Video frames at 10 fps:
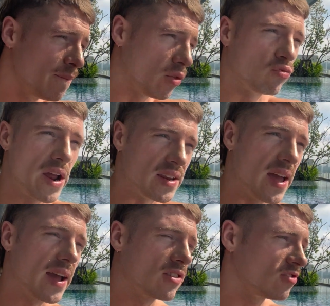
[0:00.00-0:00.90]

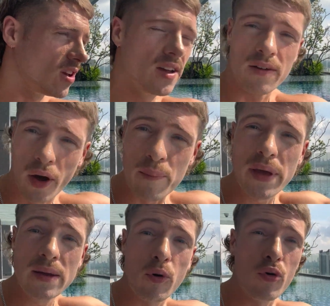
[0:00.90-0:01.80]
rednecks, right?
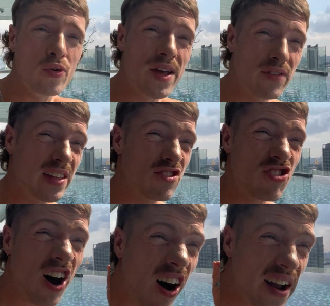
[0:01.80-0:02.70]
People who live in these
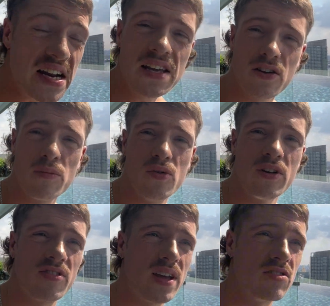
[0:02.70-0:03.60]
tiny
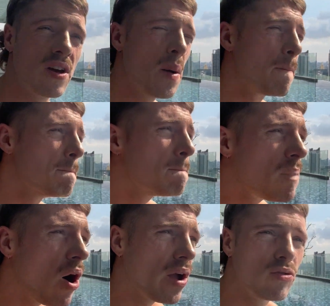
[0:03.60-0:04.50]
communities,
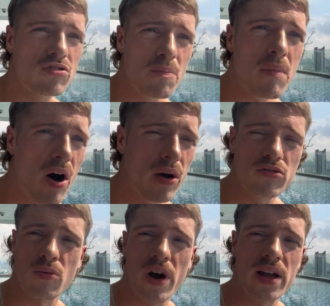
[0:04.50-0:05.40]
miles and
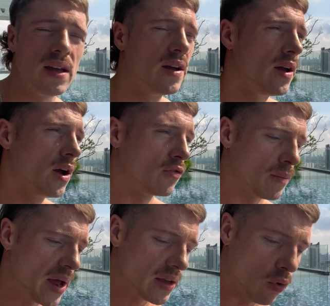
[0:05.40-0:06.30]
miles away from
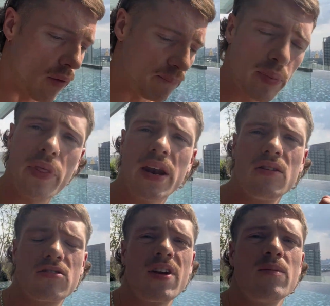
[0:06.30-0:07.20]
anyone. But then at
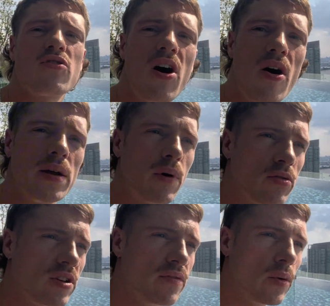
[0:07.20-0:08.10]
the same time, I
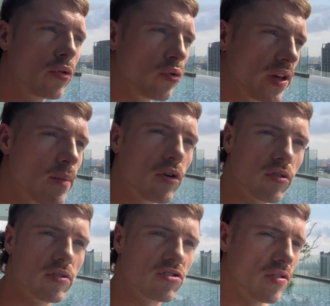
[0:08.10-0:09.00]
was living with all the
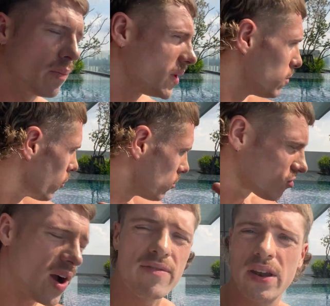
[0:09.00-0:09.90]
immigrants and the people that were
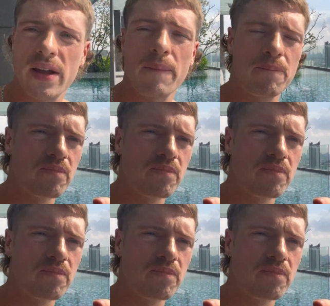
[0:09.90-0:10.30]
traveling